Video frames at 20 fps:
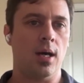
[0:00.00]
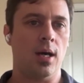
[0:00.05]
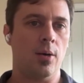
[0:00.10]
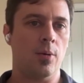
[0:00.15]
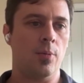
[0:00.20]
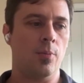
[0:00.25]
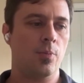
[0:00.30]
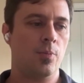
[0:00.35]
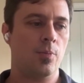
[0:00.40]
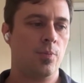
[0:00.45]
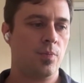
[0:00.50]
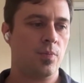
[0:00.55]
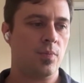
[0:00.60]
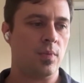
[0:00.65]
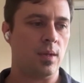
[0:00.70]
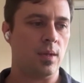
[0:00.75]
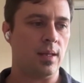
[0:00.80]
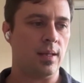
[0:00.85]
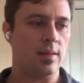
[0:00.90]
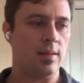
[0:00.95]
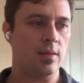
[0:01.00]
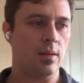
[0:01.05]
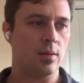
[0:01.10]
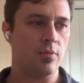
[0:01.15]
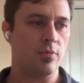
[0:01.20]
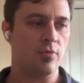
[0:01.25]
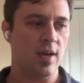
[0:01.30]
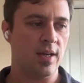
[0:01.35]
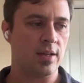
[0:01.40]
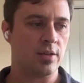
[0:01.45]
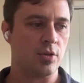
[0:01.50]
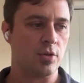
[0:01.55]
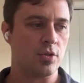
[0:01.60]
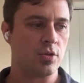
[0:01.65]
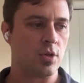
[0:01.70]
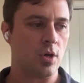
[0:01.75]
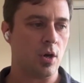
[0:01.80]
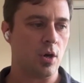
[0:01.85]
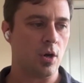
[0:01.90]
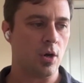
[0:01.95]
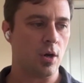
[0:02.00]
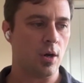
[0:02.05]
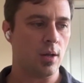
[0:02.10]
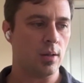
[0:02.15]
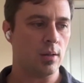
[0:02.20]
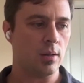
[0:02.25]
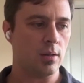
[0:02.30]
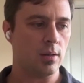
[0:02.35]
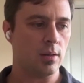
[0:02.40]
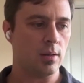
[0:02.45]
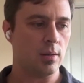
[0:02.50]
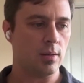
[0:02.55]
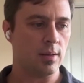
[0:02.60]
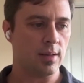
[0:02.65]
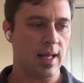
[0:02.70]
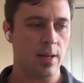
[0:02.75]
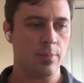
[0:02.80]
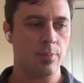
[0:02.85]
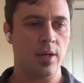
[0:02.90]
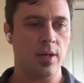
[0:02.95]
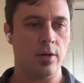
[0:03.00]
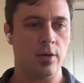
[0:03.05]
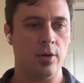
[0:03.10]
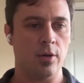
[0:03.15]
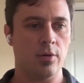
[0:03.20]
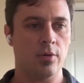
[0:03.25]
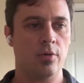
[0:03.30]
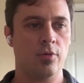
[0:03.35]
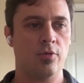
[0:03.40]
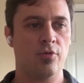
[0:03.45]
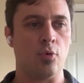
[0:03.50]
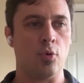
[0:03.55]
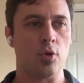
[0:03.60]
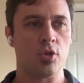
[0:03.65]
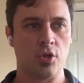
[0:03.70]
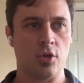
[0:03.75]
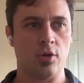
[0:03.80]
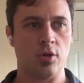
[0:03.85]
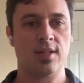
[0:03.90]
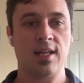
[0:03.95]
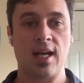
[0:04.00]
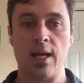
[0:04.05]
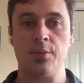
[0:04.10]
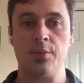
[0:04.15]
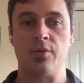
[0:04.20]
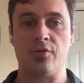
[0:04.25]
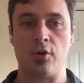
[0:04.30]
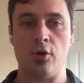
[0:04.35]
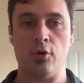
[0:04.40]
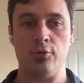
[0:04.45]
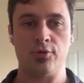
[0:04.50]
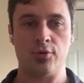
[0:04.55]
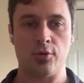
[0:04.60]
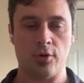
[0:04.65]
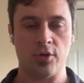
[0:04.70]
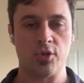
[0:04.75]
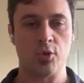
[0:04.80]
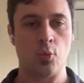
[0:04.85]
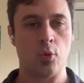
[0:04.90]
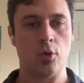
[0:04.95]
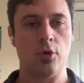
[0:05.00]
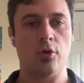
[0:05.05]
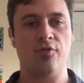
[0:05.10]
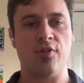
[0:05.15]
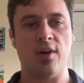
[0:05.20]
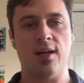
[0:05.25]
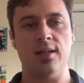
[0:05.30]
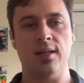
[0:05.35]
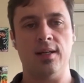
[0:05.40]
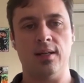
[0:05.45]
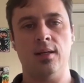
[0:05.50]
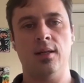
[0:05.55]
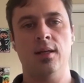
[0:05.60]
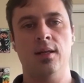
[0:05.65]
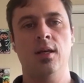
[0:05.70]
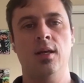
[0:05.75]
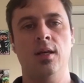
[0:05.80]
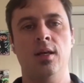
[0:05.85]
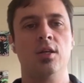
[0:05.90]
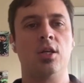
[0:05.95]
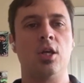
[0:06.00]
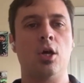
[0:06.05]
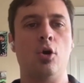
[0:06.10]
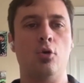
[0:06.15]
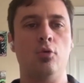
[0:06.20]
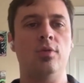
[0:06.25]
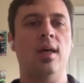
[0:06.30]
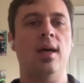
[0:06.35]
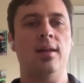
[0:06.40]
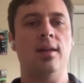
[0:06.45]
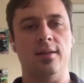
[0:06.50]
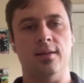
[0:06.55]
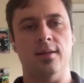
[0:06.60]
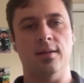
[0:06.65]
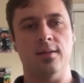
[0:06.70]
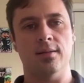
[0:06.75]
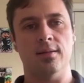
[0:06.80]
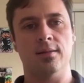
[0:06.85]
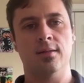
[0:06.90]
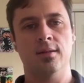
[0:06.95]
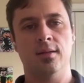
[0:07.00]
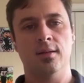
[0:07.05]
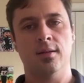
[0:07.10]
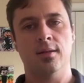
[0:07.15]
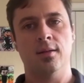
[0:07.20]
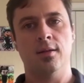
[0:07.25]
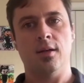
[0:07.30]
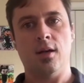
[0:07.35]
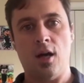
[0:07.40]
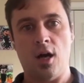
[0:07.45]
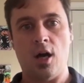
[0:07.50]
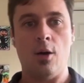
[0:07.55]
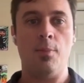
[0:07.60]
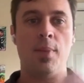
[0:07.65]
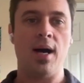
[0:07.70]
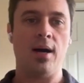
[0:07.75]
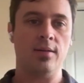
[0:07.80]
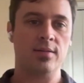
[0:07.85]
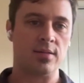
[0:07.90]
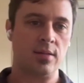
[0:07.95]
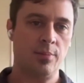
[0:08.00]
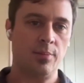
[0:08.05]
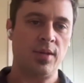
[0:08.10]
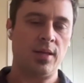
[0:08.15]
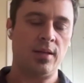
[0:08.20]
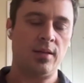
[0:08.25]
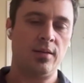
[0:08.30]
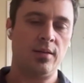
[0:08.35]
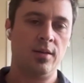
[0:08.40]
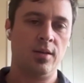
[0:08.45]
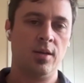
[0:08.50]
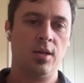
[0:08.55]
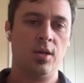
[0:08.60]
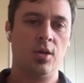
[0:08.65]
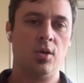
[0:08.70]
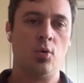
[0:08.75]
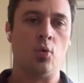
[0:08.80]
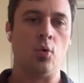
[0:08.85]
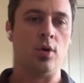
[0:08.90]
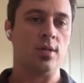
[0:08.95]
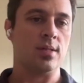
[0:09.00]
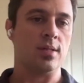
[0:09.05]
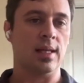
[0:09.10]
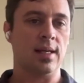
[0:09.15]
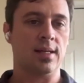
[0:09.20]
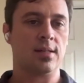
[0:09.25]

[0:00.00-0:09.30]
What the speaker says: Um, Vectors are a lot better for certain types of code search where you're finding code that is about something, whereas